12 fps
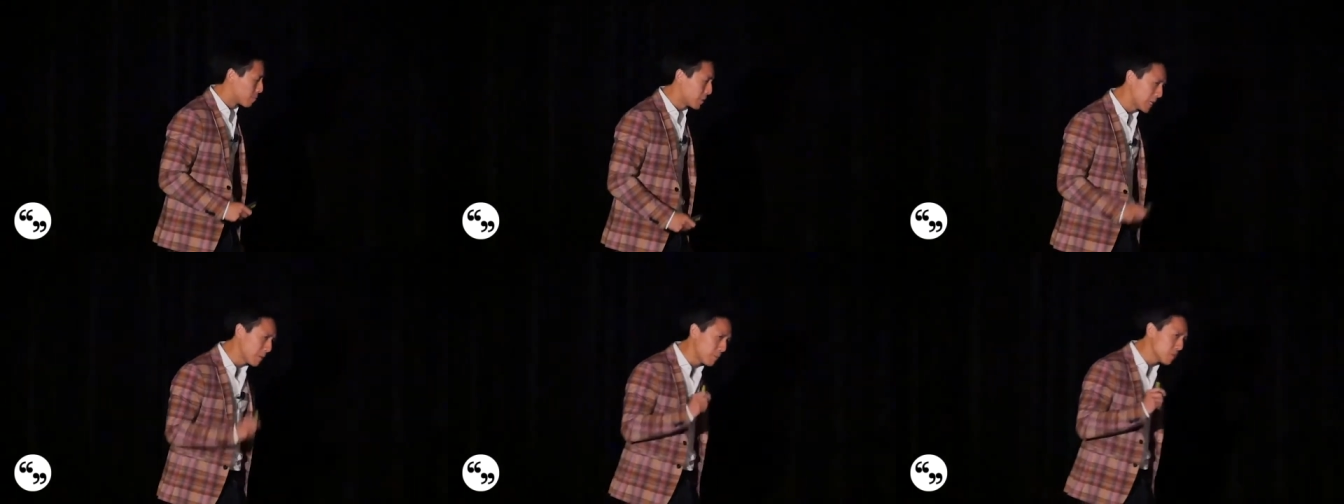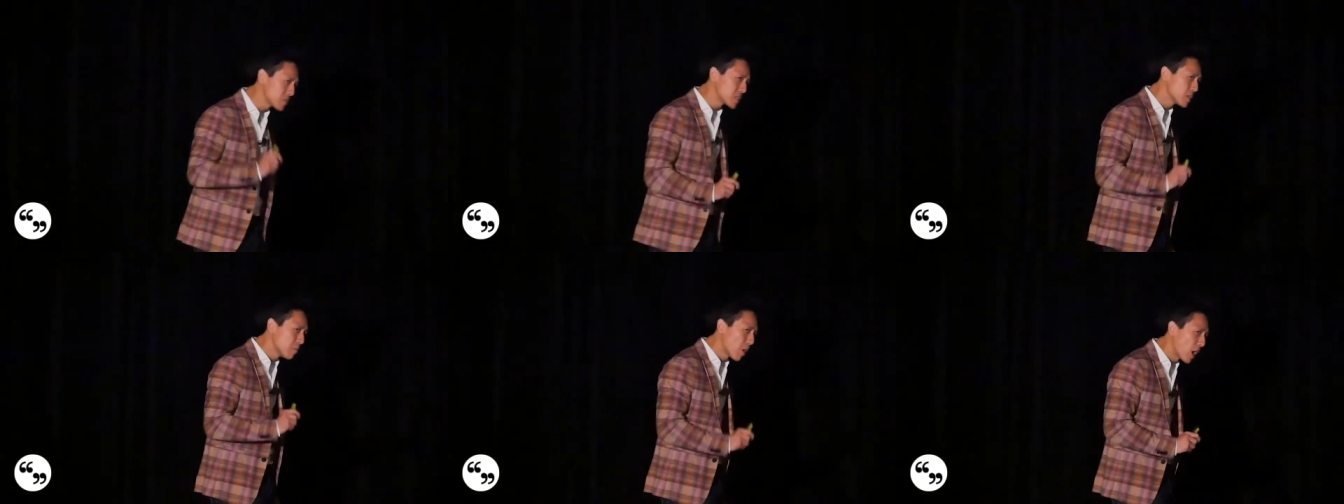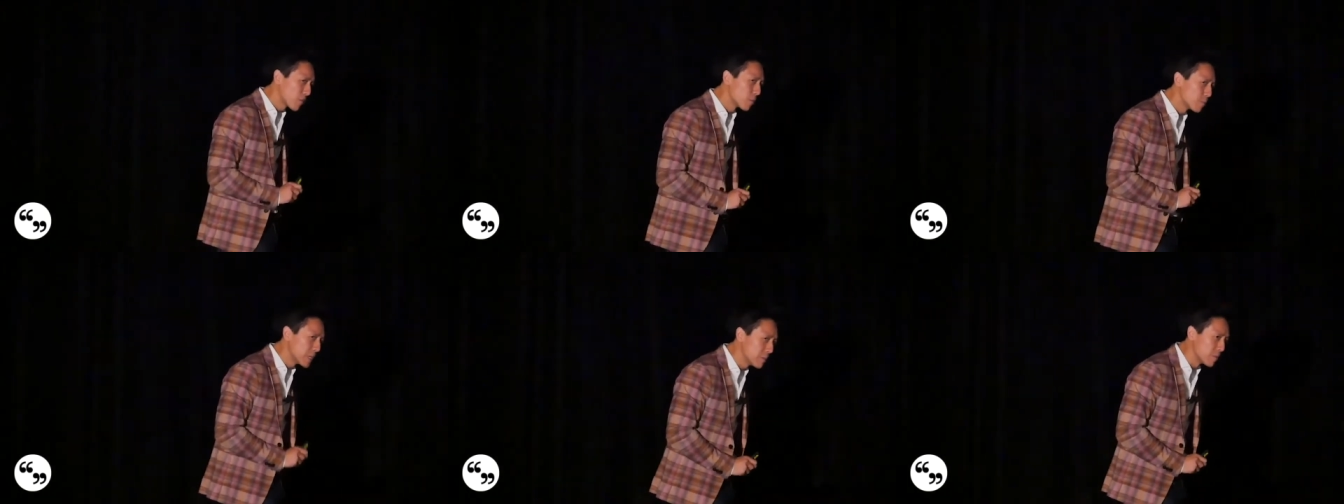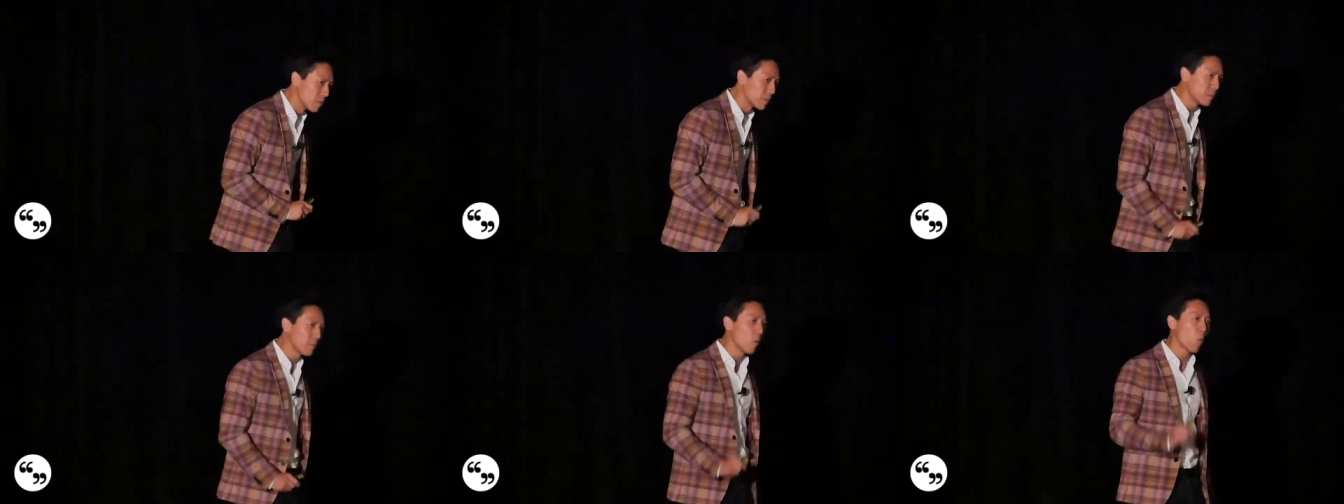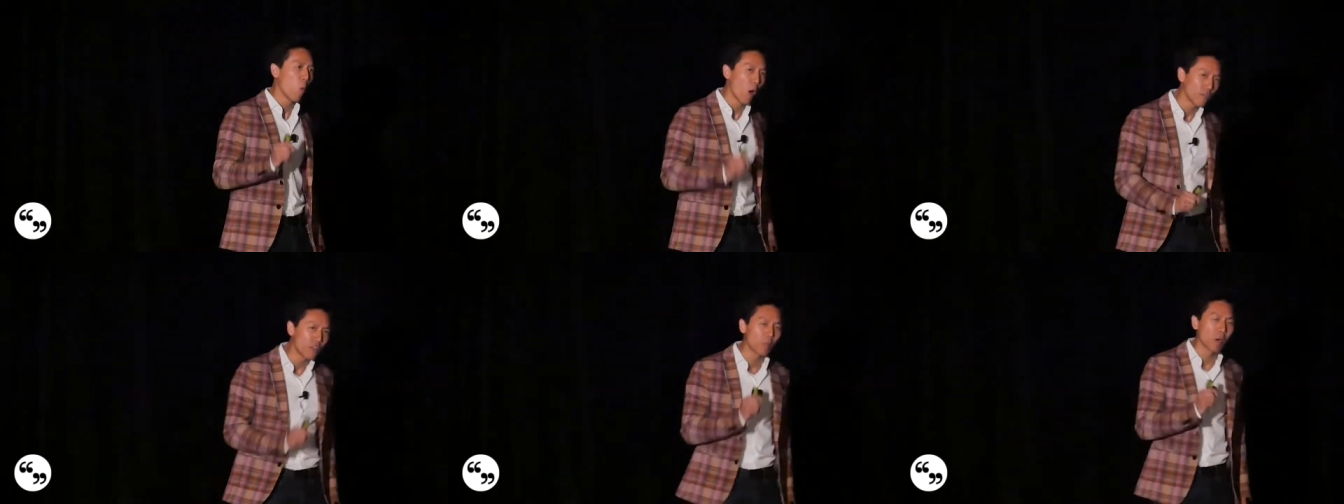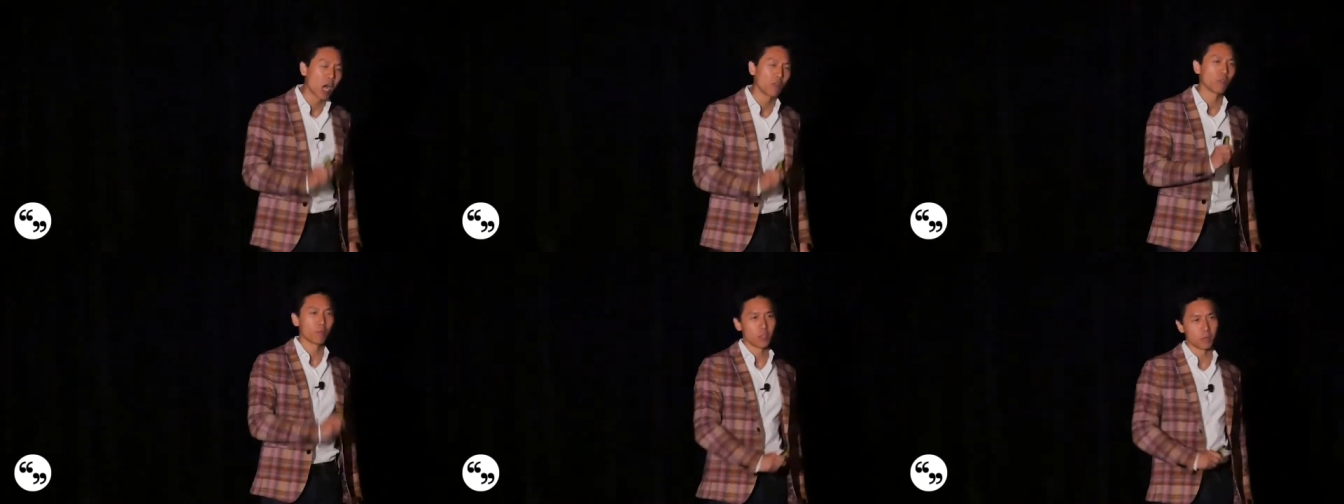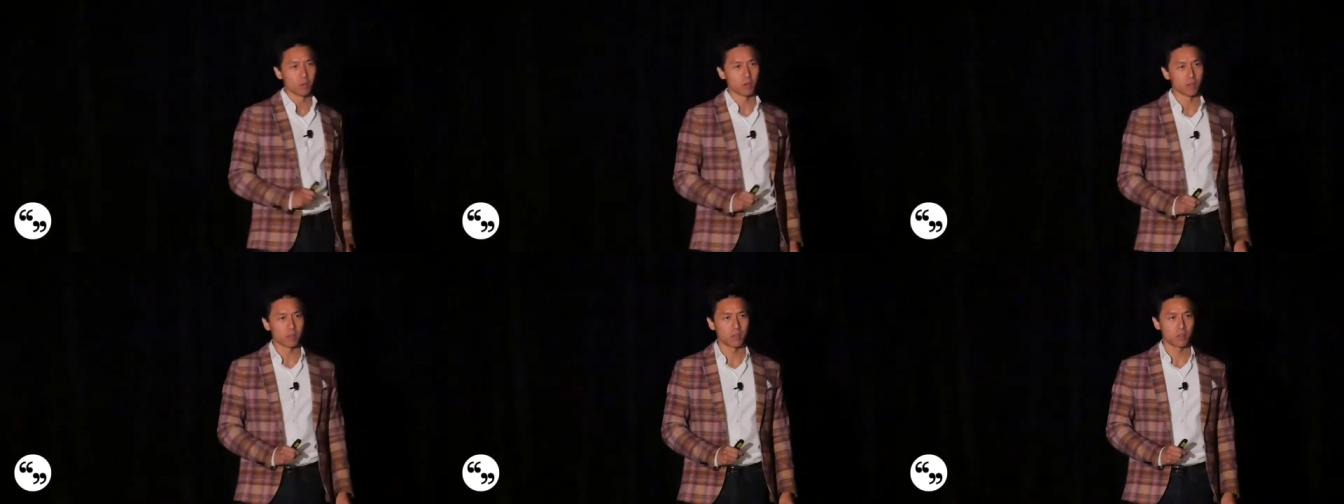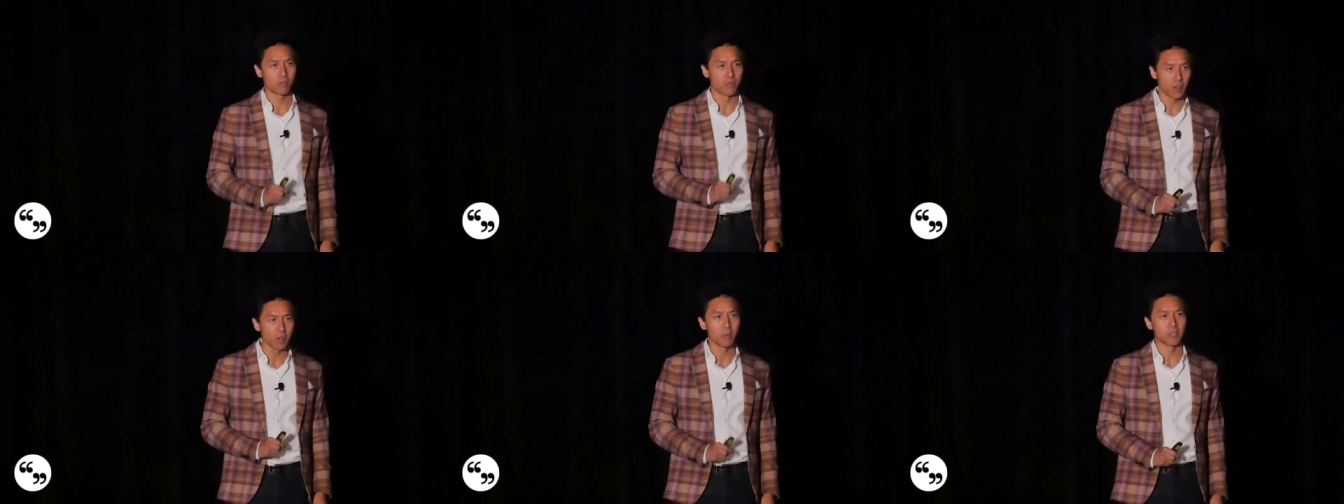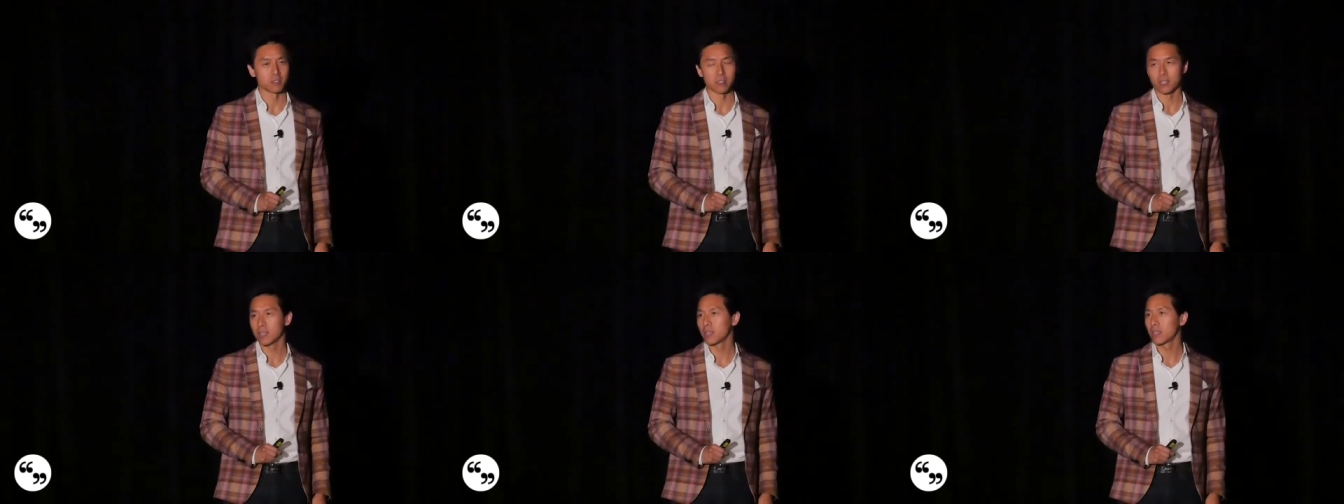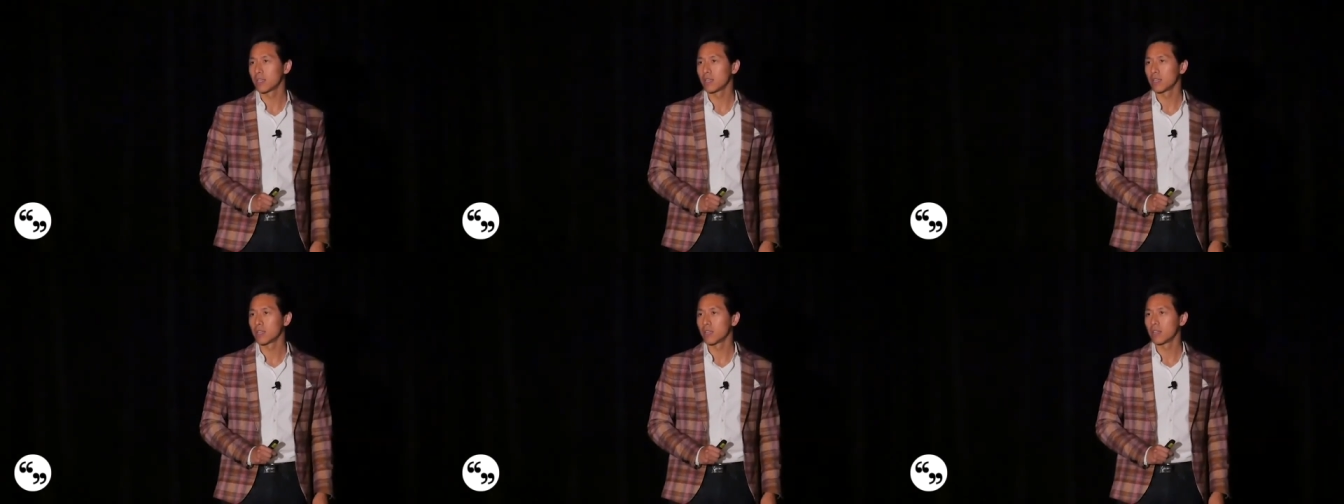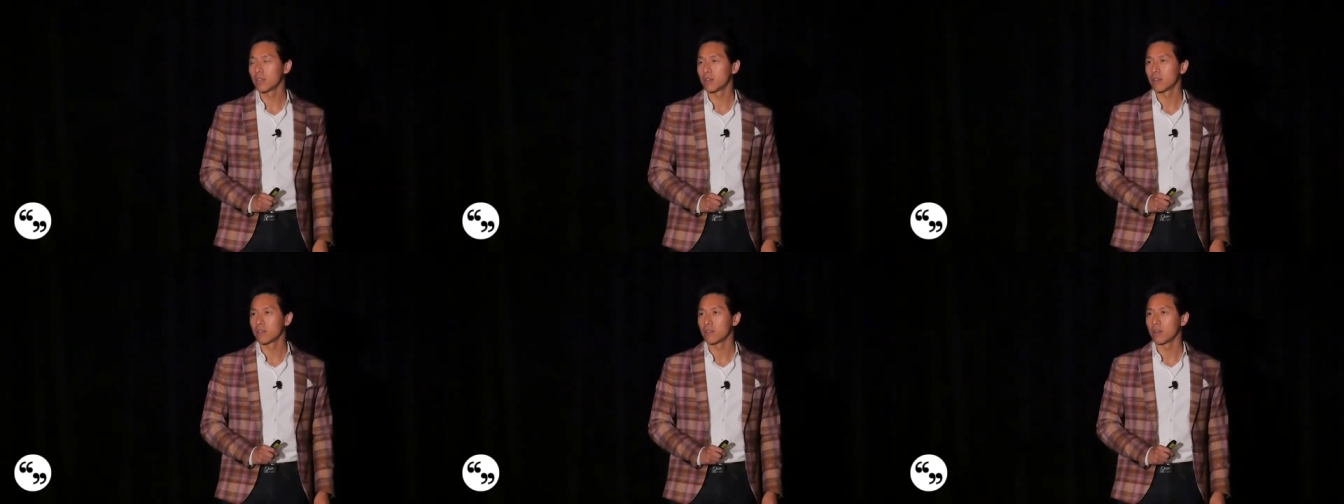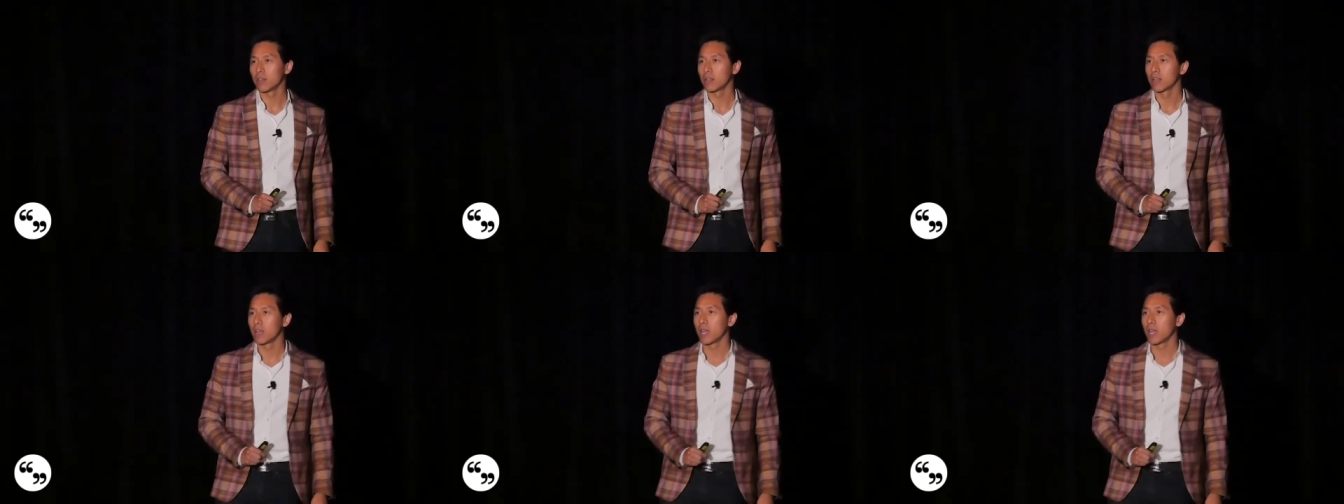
People still buy from people. People want to buy from people, fundamentally, right?